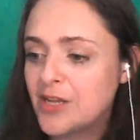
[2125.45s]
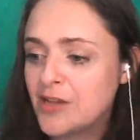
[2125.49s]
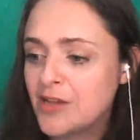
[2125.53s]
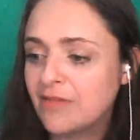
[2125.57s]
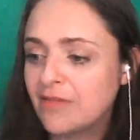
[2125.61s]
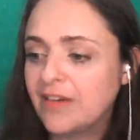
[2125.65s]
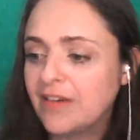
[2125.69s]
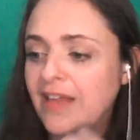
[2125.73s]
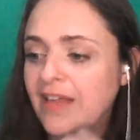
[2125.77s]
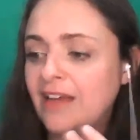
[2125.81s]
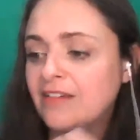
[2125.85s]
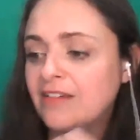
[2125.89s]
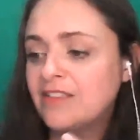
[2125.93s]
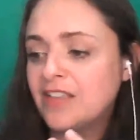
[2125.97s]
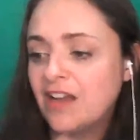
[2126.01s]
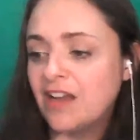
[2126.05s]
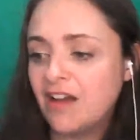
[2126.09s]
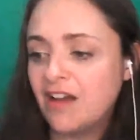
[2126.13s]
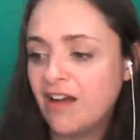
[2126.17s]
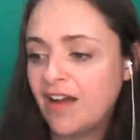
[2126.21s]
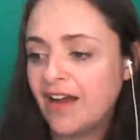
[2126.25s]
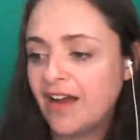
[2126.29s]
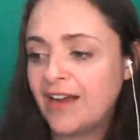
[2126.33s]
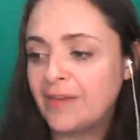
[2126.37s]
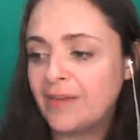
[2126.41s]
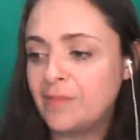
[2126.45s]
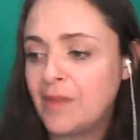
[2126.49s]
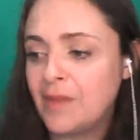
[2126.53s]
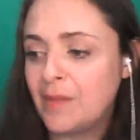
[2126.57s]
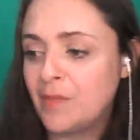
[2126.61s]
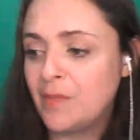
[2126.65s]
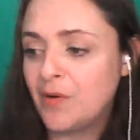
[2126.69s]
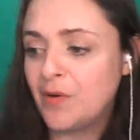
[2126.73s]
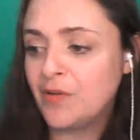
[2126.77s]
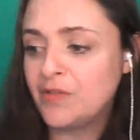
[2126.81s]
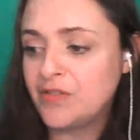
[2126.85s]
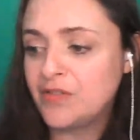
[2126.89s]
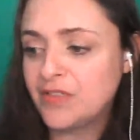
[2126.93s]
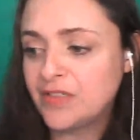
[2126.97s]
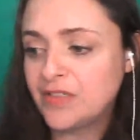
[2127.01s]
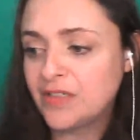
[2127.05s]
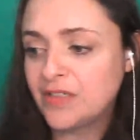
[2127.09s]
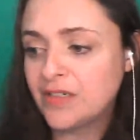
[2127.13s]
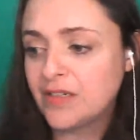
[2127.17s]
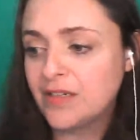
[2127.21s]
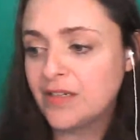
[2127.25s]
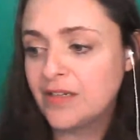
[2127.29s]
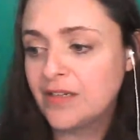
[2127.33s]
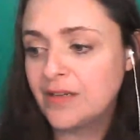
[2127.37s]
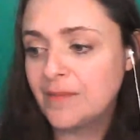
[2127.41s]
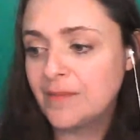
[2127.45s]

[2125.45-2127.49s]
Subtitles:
you're allowed to hide memos